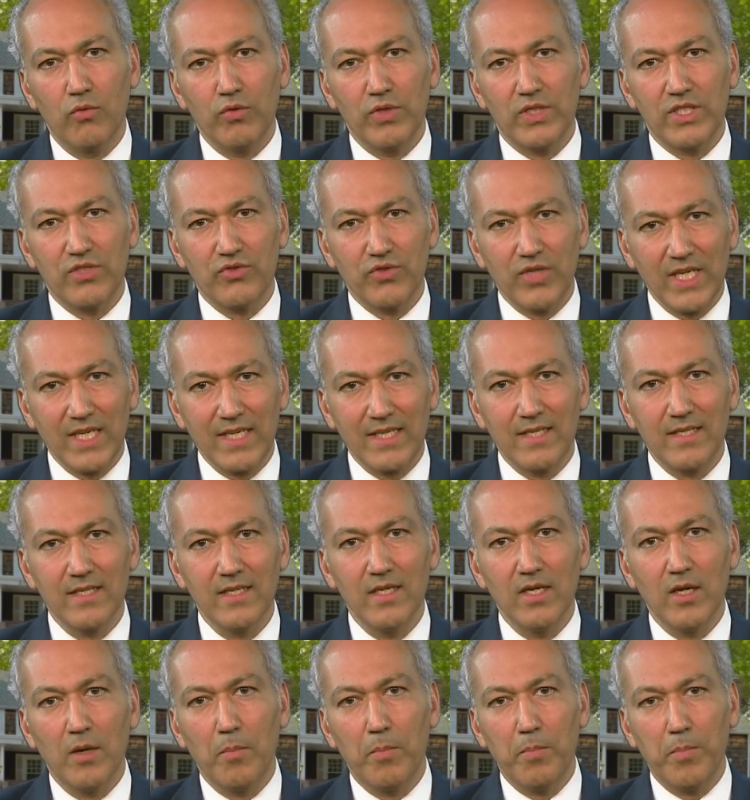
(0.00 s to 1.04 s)

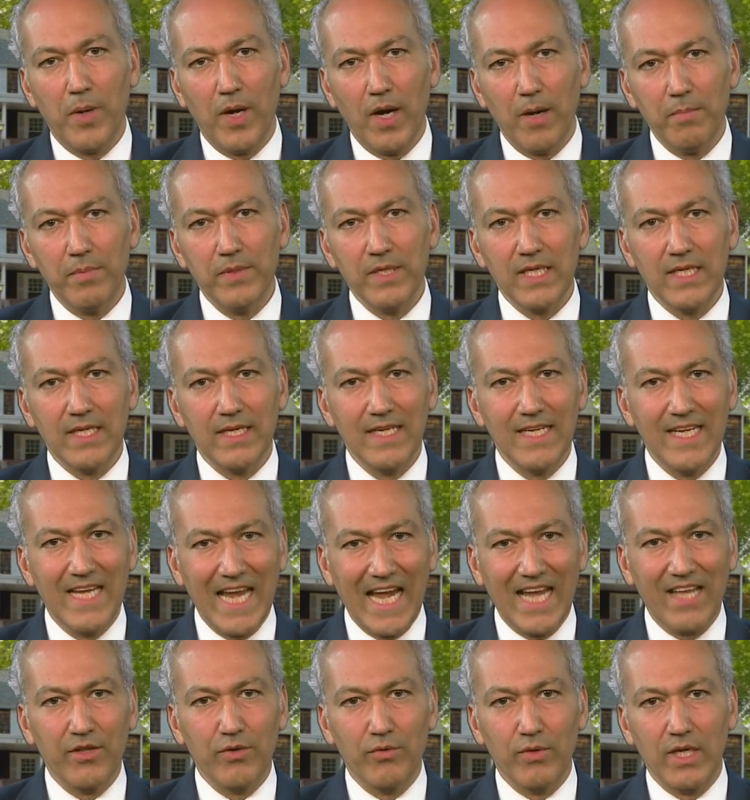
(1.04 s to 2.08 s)
restrict public
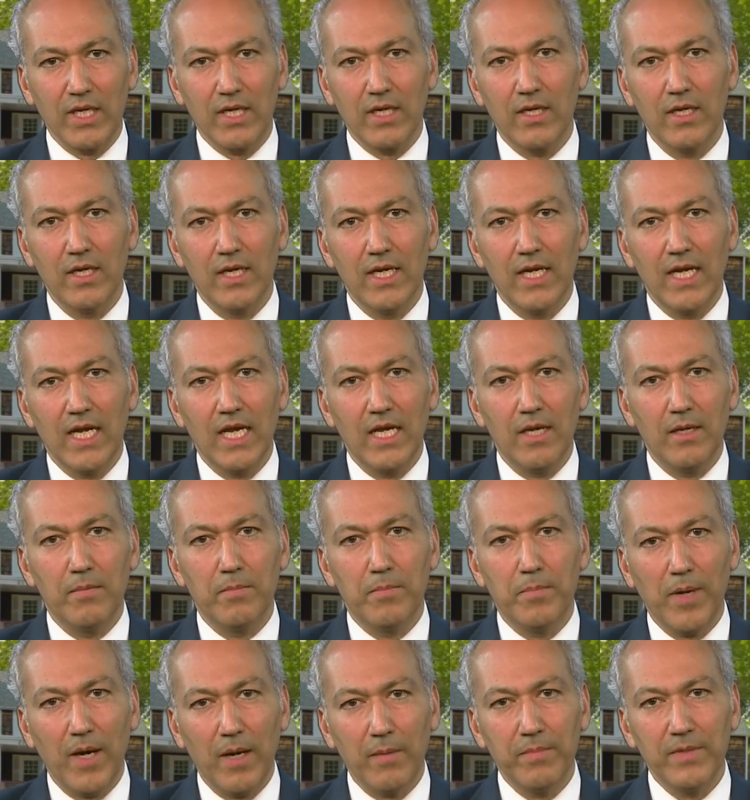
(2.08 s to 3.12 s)
gathering
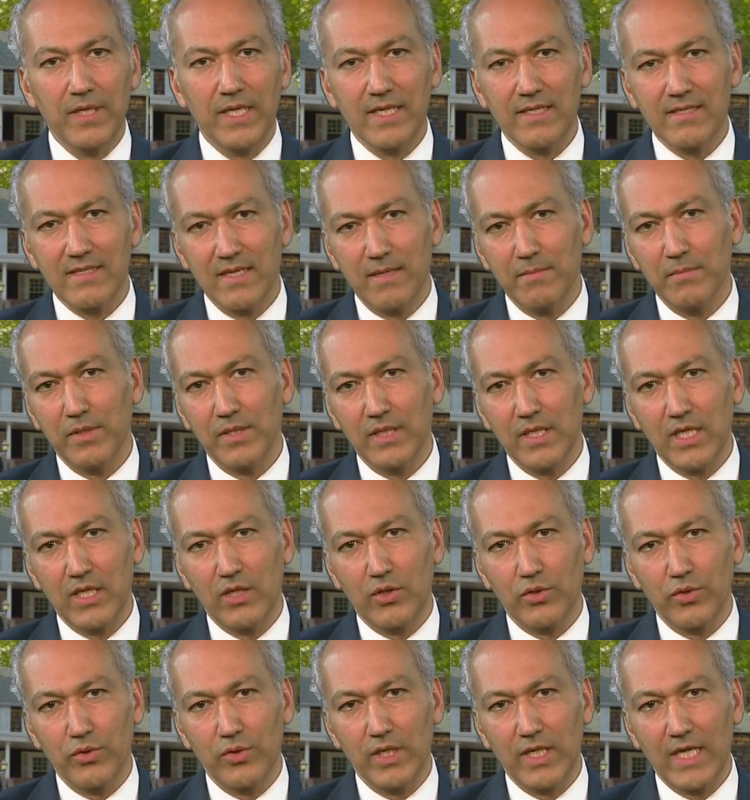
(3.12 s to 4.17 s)
in public assembly,
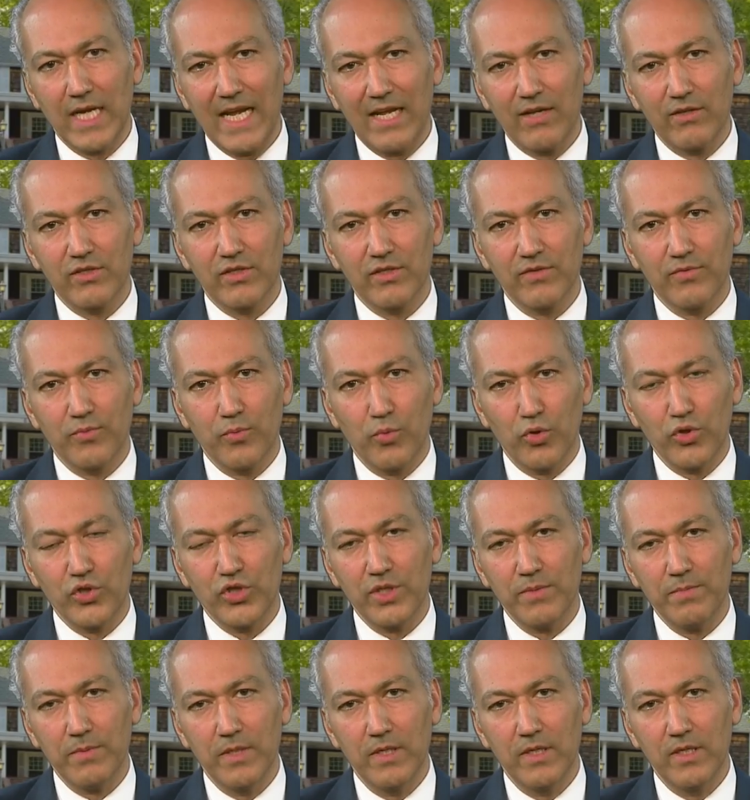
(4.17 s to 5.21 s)
including house of
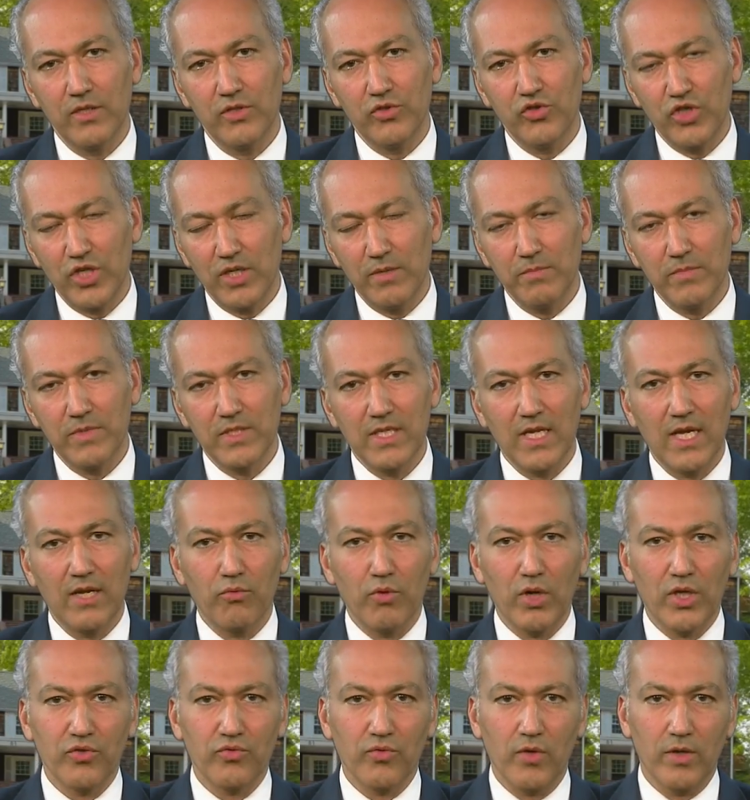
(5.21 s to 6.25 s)
worship, gyms,
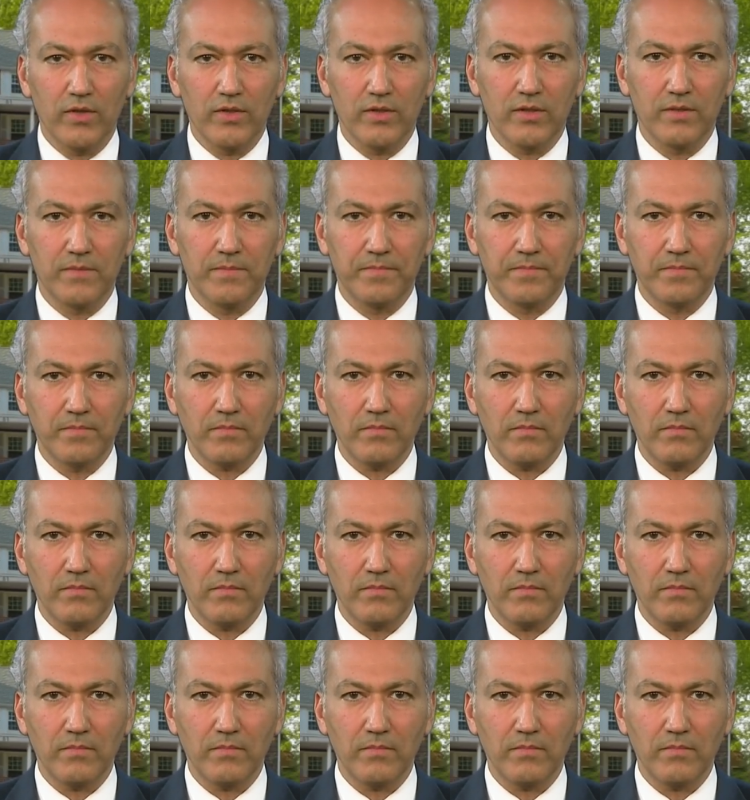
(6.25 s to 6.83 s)
and restaurants.